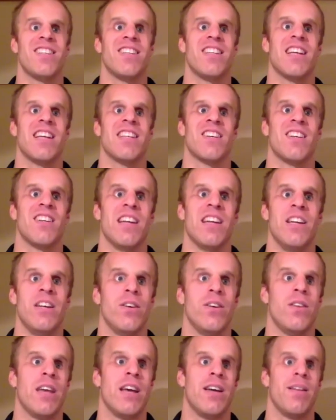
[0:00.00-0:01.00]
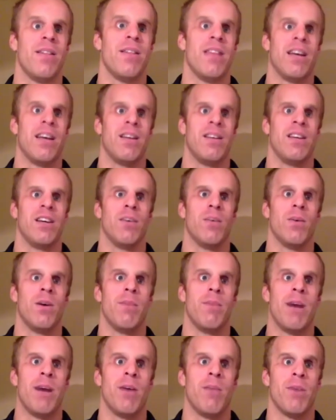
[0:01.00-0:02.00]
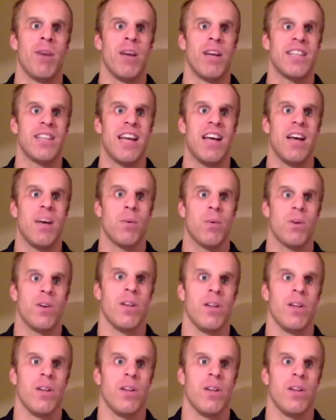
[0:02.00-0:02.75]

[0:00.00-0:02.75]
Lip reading: And that's all I knew that what mountain bikes had were